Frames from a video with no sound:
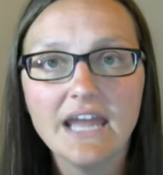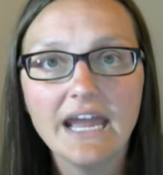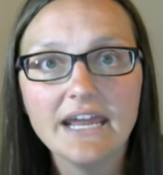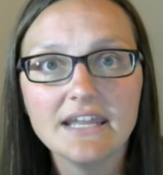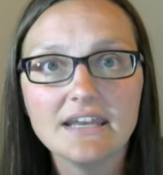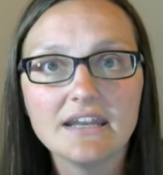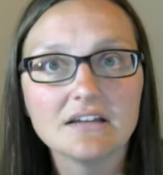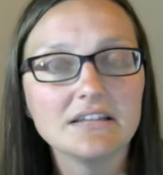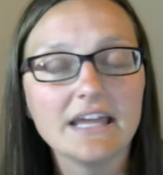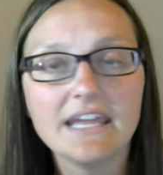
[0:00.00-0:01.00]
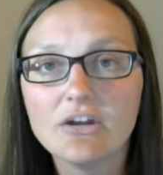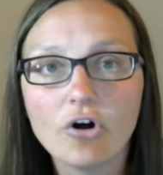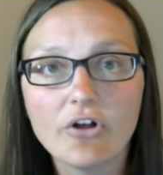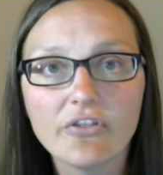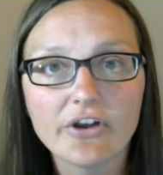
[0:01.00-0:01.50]
and laying
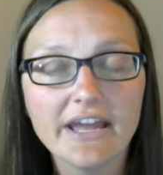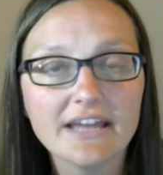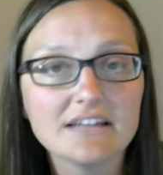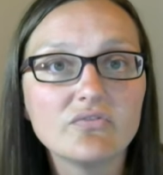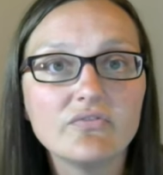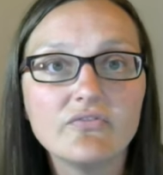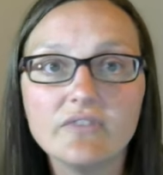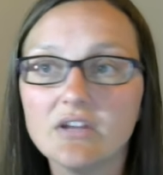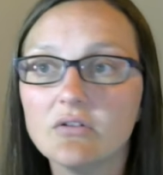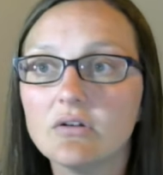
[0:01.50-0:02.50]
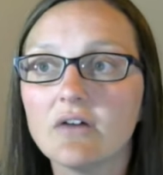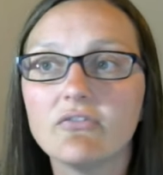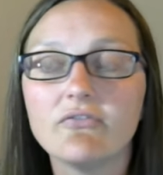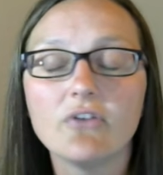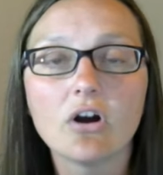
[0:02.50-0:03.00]
all their eggs in
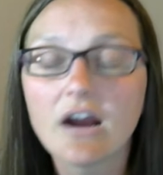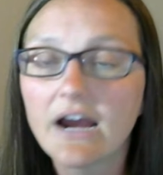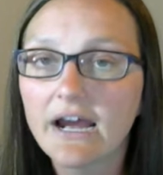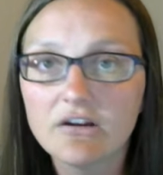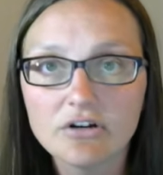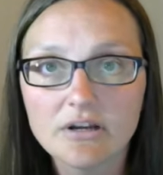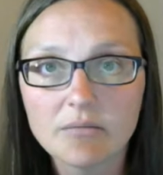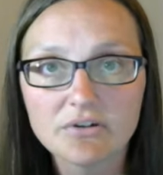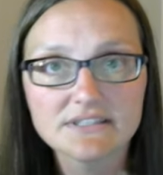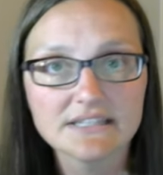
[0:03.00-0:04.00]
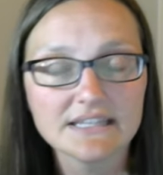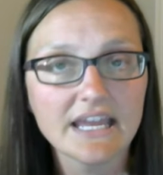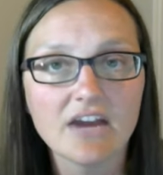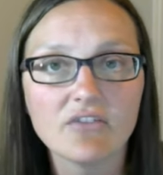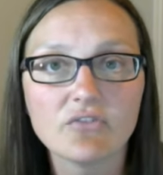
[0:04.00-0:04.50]
far higher numbers than
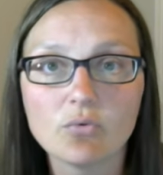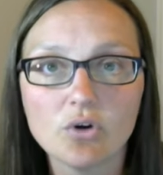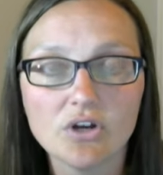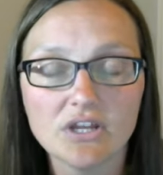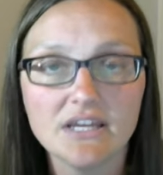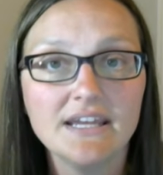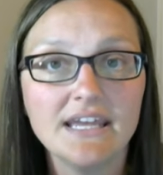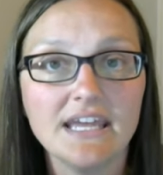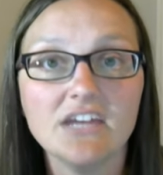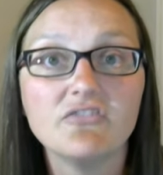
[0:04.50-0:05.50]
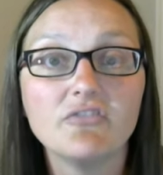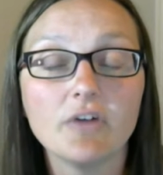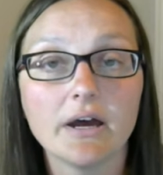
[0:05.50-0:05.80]
they ever would if